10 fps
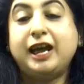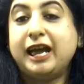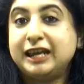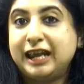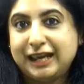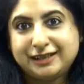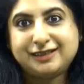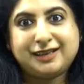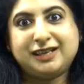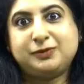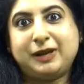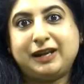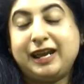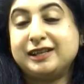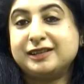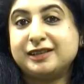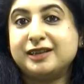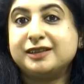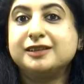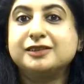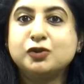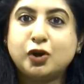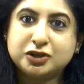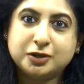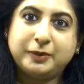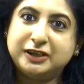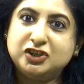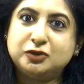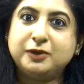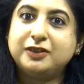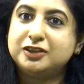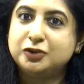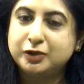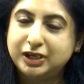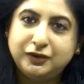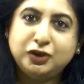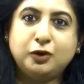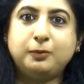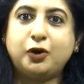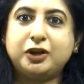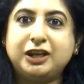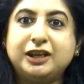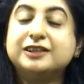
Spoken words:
And exercise well. Exercise is not a punishment that you're giving your body.